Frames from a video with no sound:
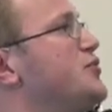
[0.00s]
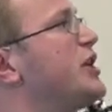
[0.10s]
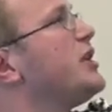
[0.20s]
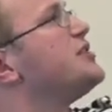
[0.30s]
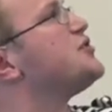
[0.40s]

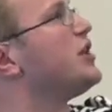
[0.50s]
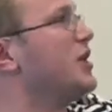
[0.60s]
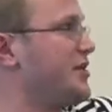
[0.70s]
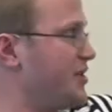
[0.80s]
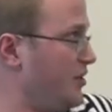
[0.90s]
Gen lens,
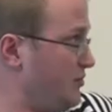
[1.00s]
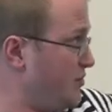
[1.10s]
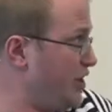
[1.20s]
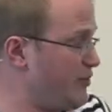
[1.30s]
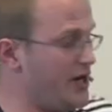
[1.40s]
lens, and it'll
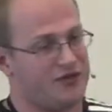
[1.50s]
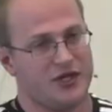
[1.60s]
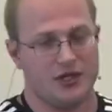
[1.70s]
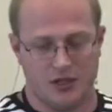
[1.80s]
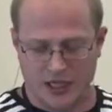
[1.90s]
generate
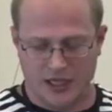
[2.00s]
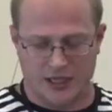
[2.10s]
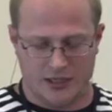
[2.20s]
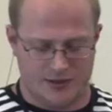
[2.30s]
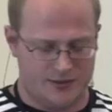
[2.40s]
the,
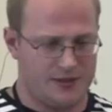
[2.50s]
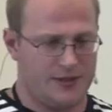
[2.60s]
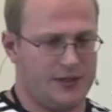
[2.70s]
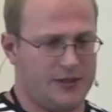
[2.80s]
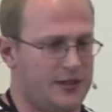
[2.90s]
uh,
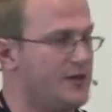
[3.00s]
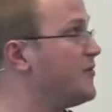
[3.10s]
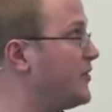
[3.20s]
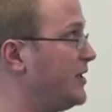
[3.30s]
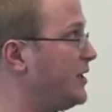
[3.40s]

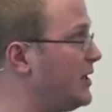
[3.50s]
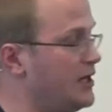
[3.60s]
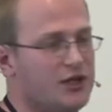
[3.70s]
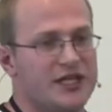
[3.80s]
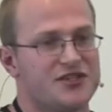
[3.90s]
the
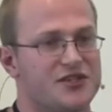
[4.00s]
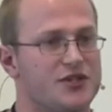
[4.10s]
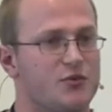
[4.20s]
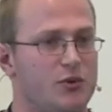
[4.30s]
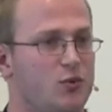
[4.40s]
uh, lenses that we